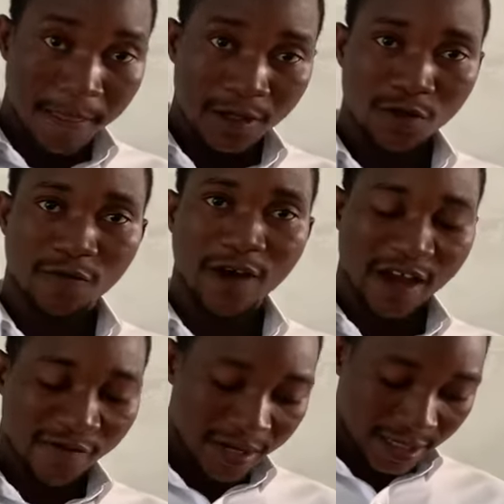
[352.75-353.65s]
So
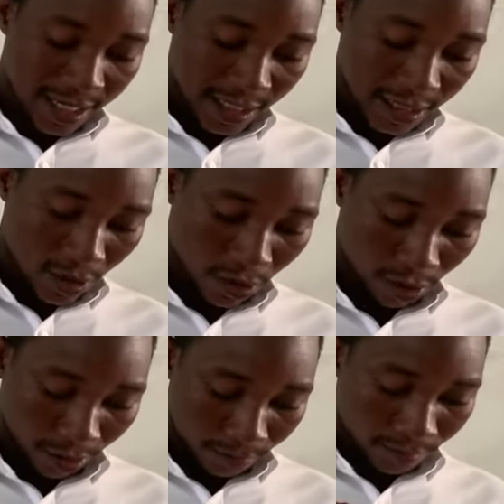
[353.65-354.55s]
5% on
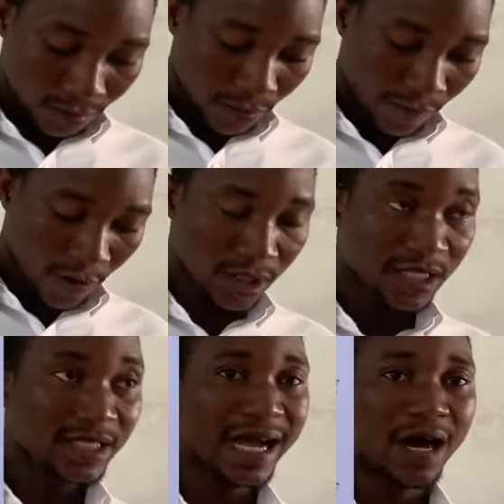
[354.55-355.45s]

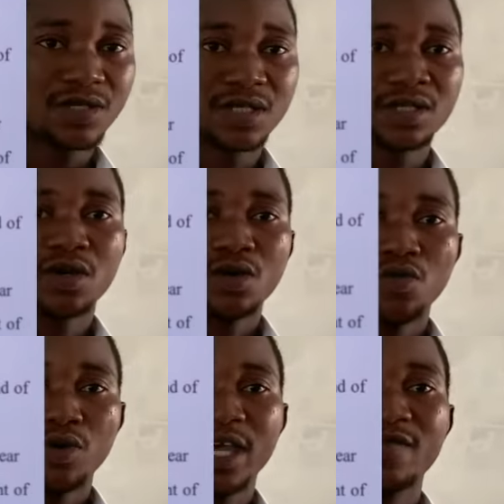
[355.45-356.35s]
14,000
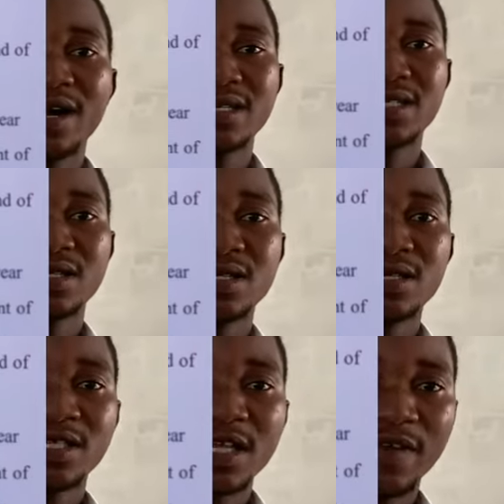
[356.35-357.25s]
will give us
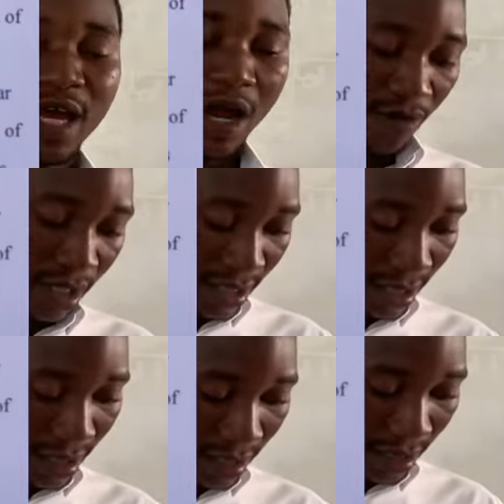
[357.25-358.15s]
700
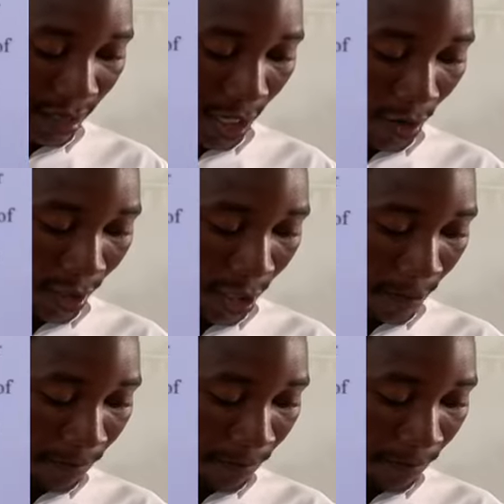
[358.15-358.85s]
cedis. Is that okay?